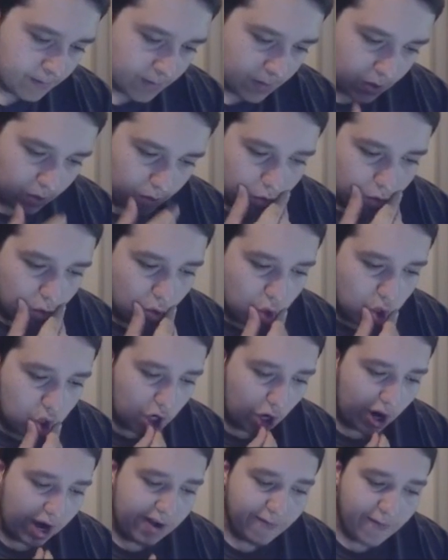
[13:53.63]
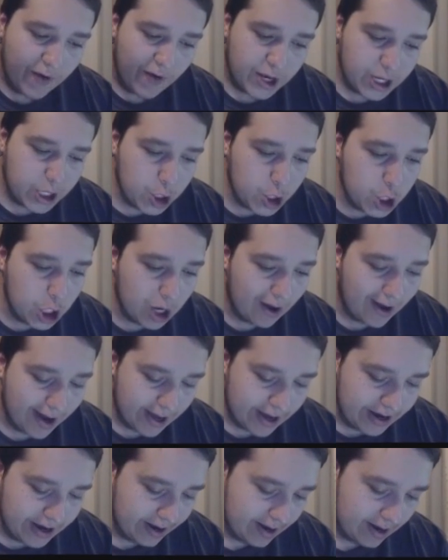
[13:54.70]
Oh, giant versus
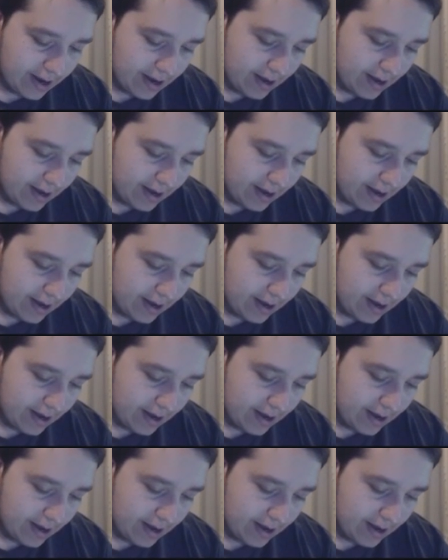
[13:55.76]
giant.